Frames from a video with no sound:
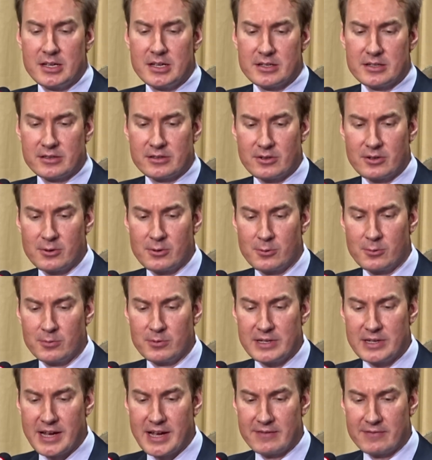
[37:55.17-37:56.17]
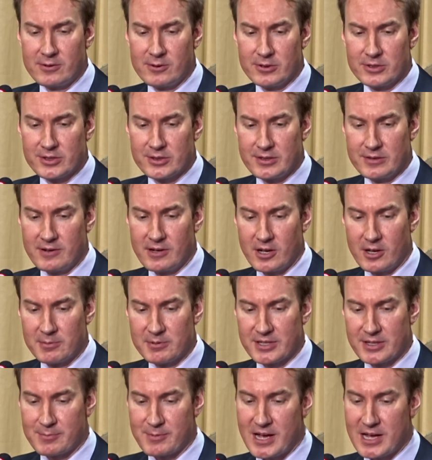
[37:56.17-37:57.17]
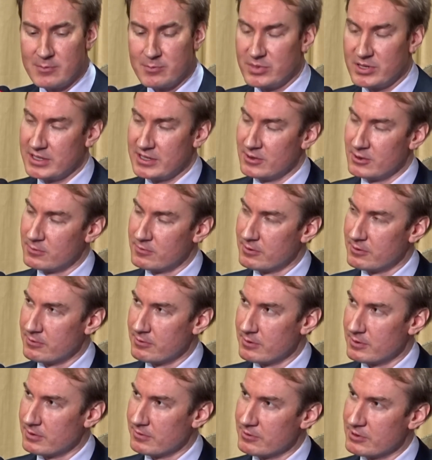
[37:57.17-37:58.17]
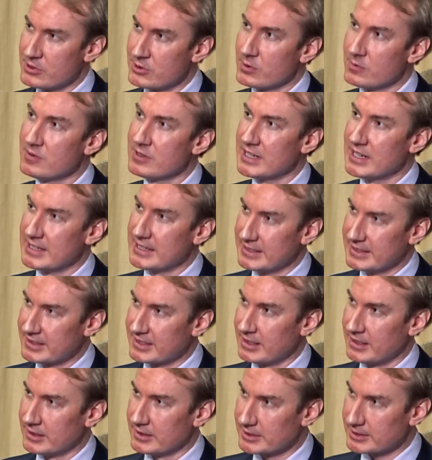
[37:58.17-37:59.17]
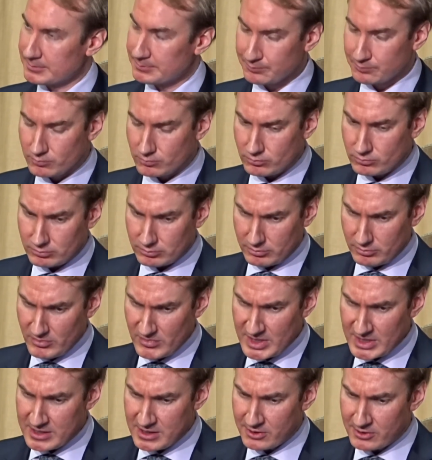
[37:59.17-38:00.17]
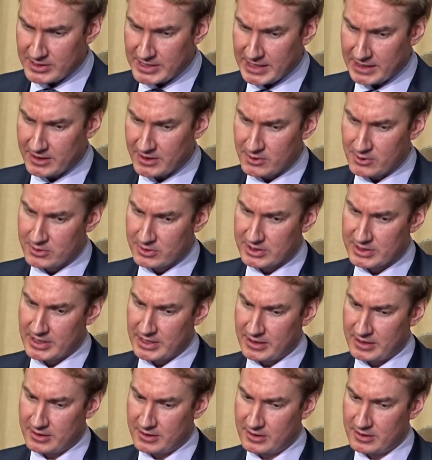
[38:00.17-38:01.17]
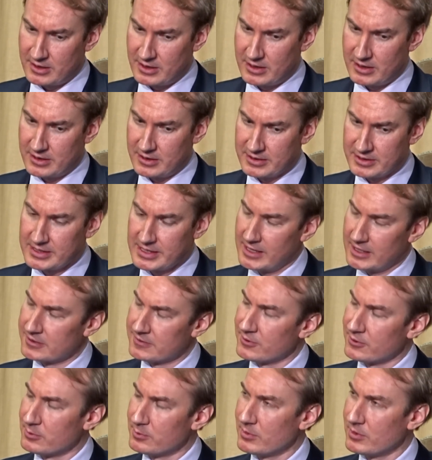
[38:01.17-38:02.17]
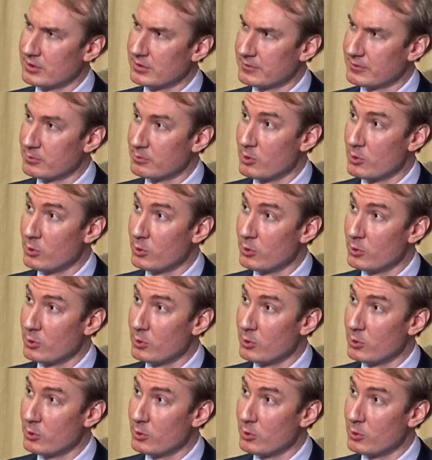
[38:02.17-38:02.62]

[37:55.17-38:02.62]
So we have also developed some IP over rejuvenating cells to get those cells from